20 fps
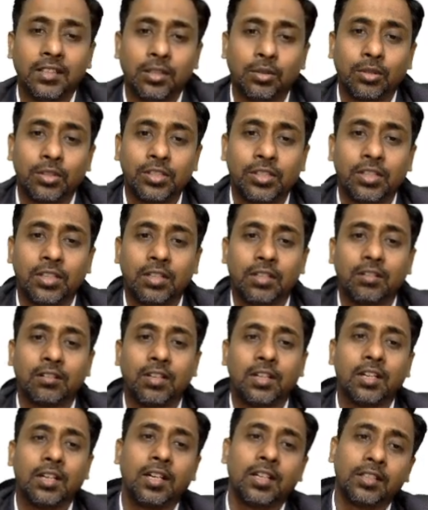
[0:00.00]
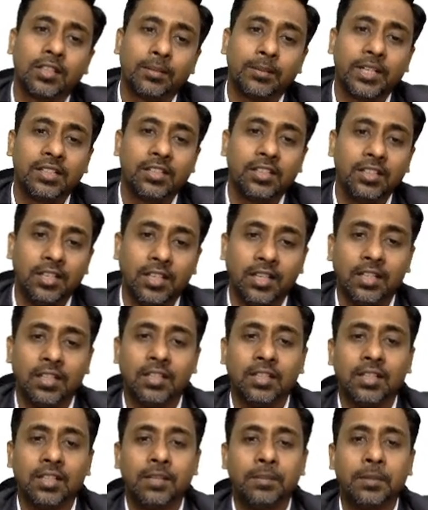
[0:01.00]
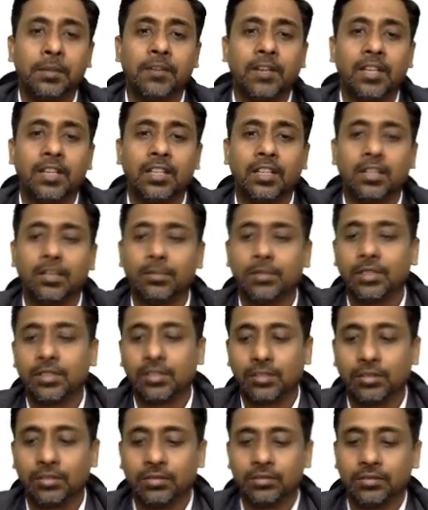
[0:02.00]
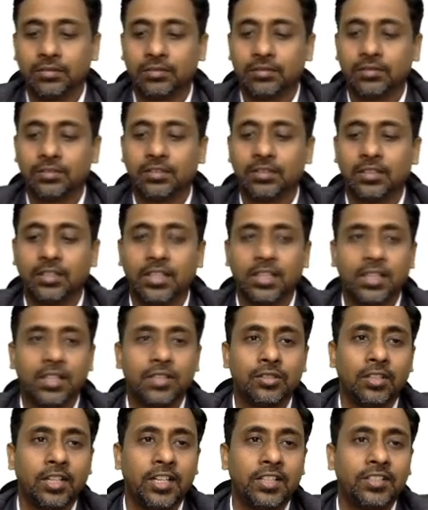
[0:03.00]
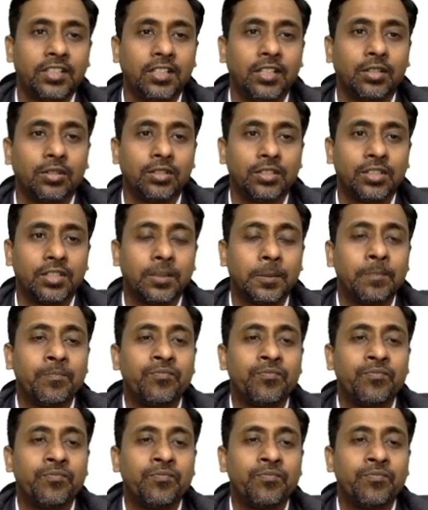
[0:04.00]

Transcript: question on another bacteria, PYQ number 2. Okay, so let's see the question.